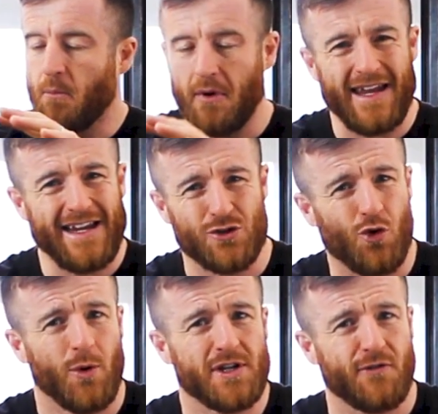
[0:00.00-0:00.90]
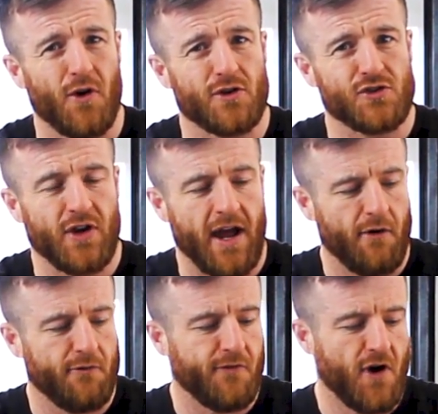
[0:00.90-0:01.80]
Please always focus on
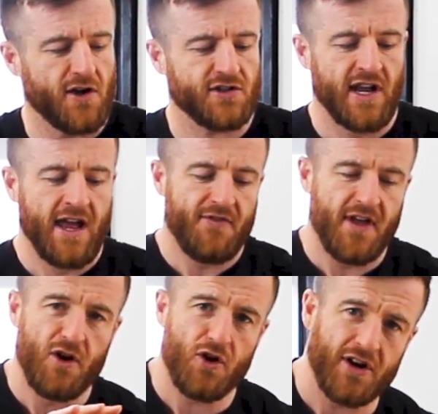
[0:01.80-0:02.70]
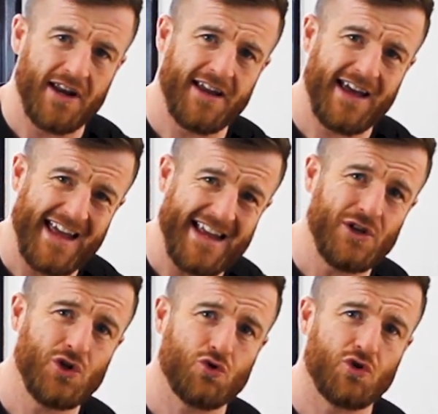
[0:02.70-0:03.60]
health first, then look at
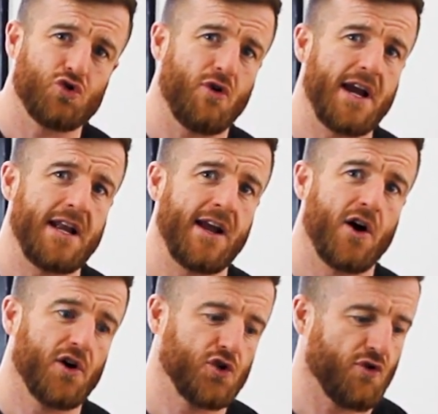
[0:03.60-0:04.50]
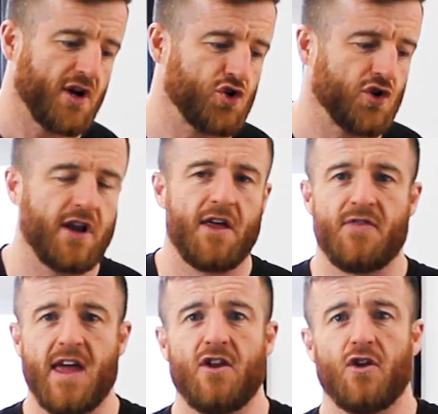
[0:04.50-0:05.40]
intra-training hydration,
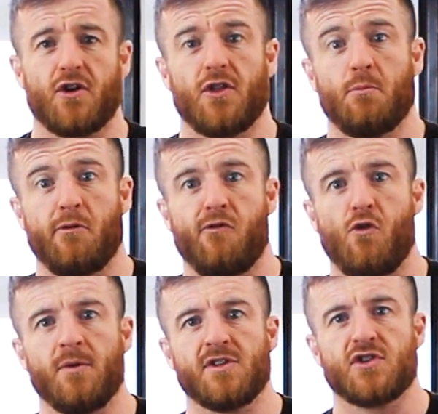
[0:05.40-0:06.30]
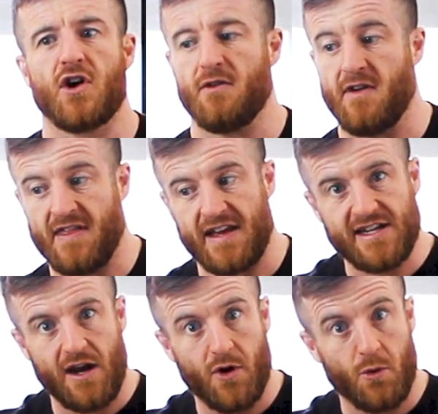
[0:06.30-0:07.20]
and then look at the performance side of it. And that's
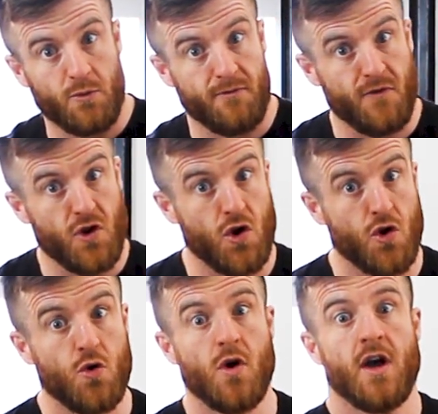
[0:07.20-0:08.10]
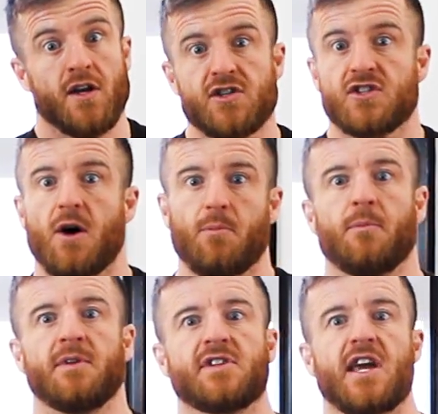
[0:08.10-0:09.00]
how I would view
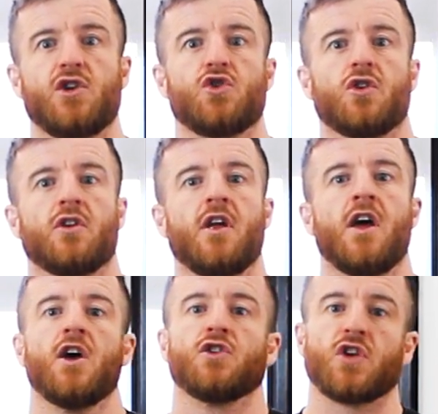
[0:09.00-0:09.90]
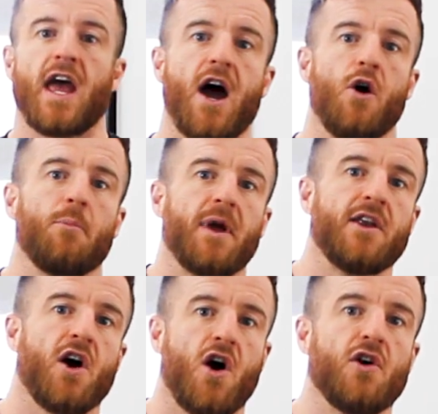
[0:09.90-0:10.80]
supplementation to help
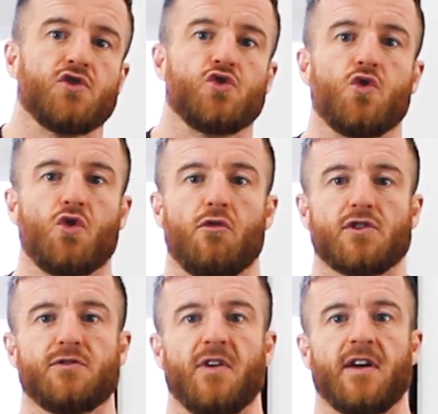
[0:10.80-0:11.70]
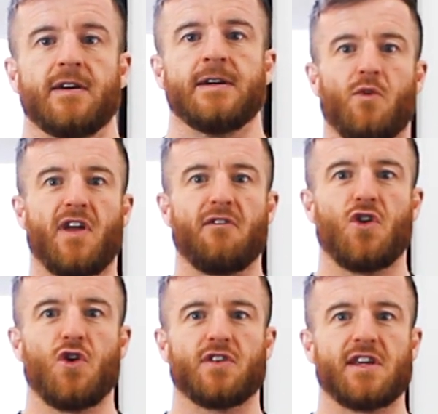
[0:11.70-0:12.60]
enhance your CrossFit. We've
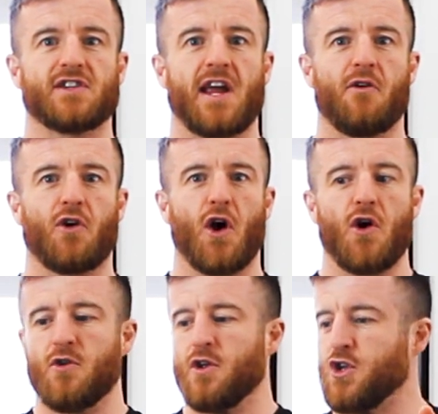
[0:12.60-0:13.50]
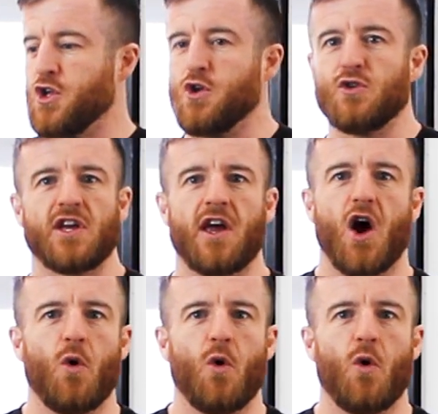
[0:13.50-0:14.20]
given you a discount code, use it.